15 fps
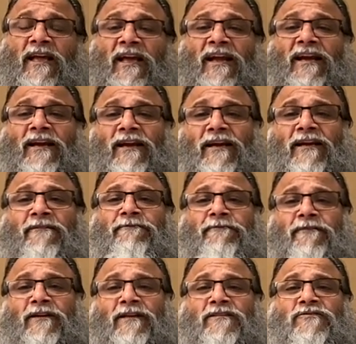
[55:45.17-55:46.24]

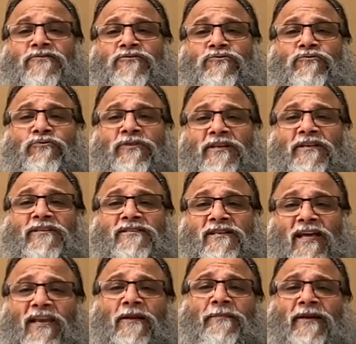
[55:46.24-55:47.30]
indifference to these
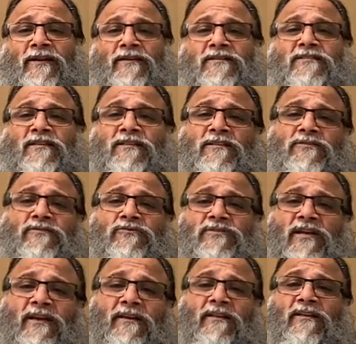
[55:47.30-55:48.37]
elements in the
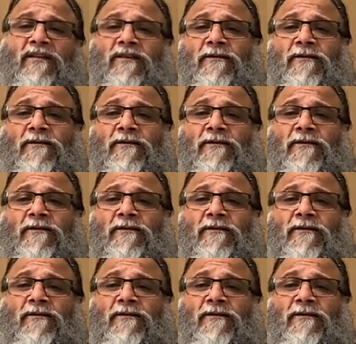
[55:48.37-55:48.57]
society.